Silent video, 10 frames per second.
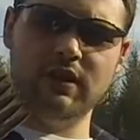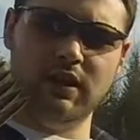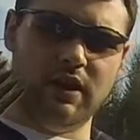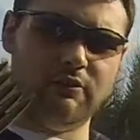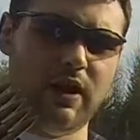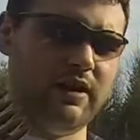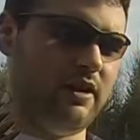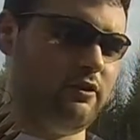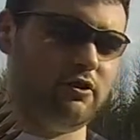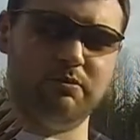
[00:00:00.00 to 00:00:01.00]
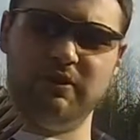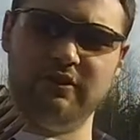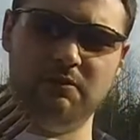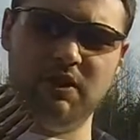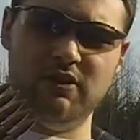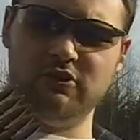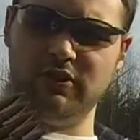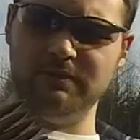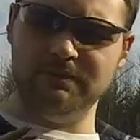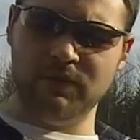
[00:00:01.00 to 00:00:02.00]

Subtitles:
Iranian surplus ammunition